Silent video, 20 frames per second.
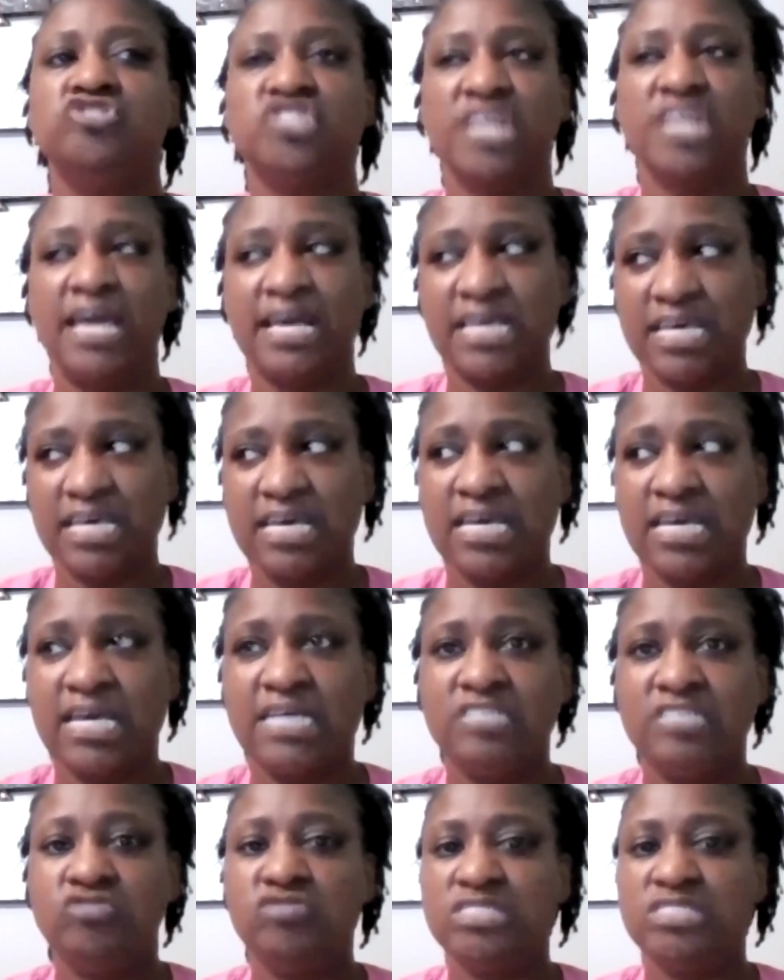you check
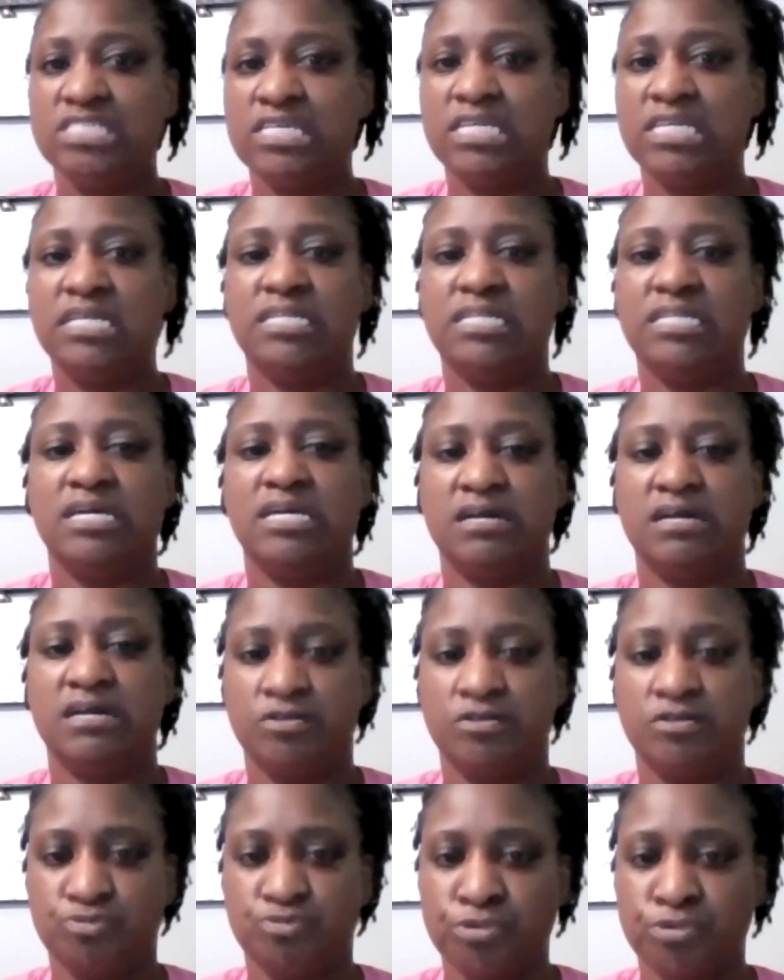it and you see it
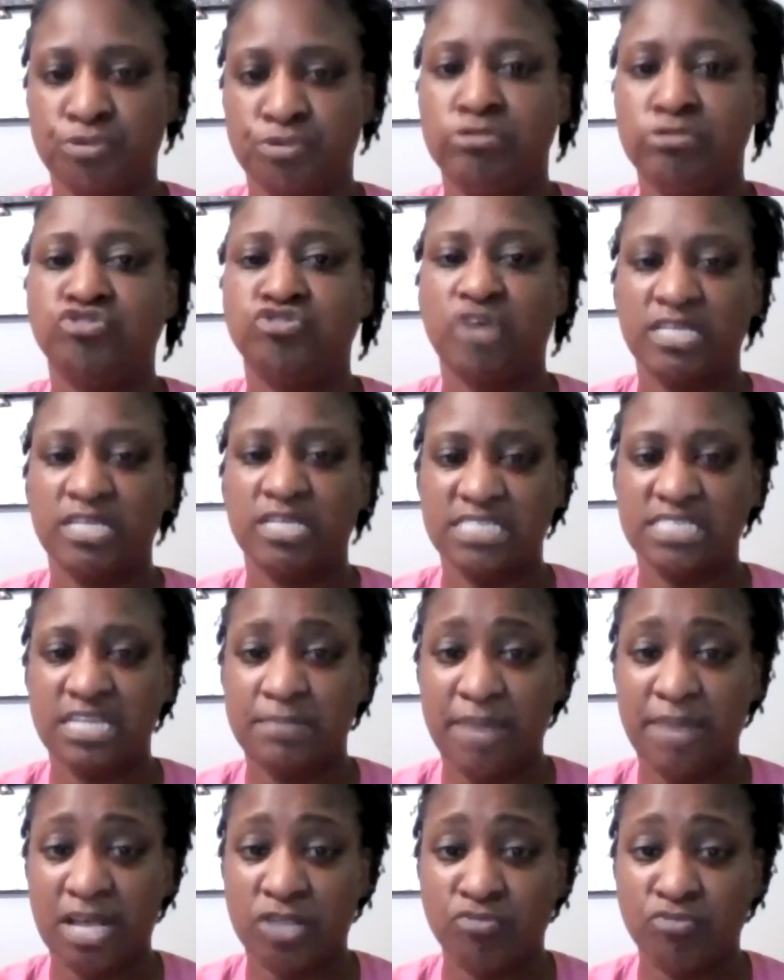didn't cut through and you try to
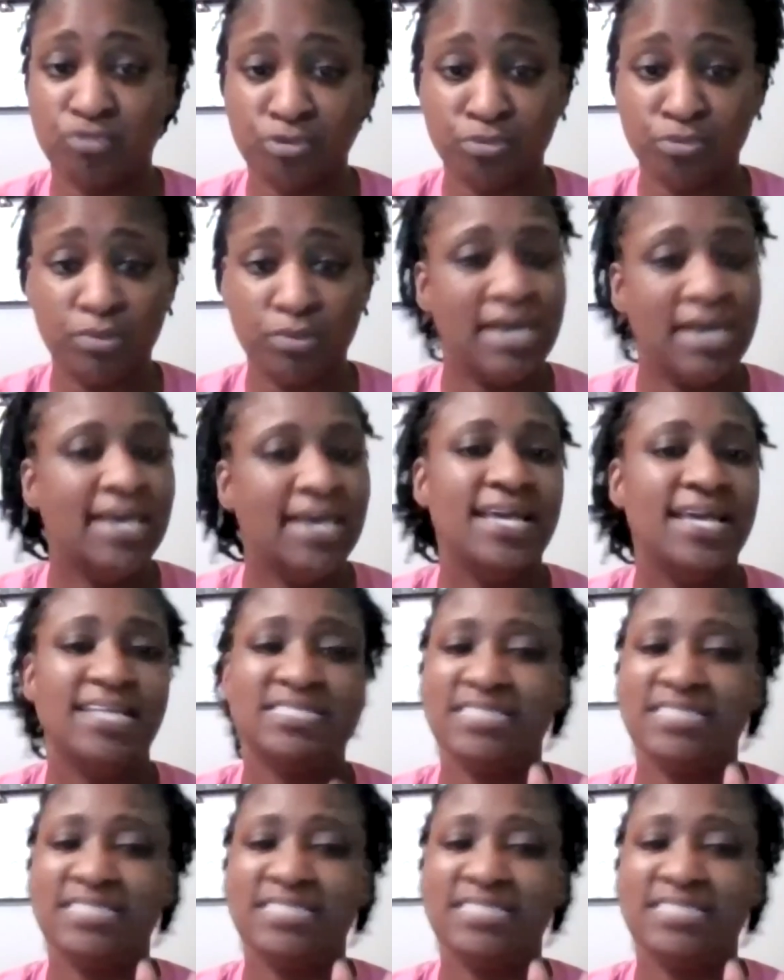send it back through,